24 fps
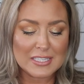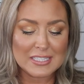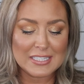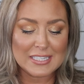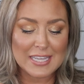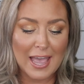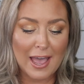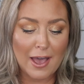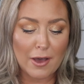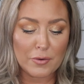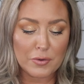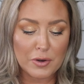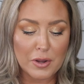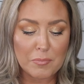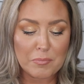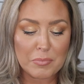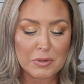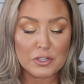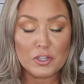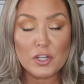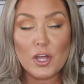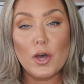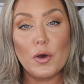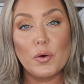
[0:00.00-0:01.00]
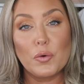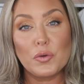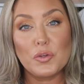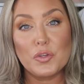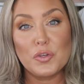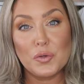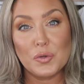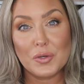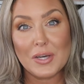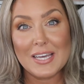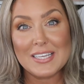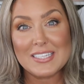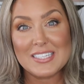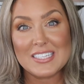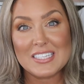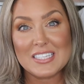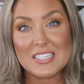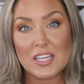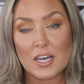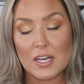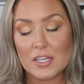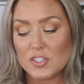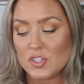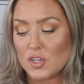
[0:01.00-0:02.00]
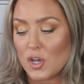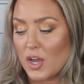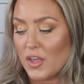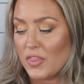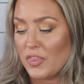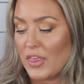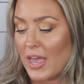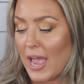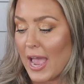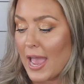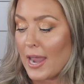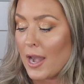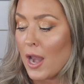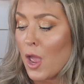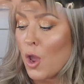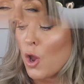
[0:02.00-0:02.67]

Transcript: down below you guys' thoughts on that.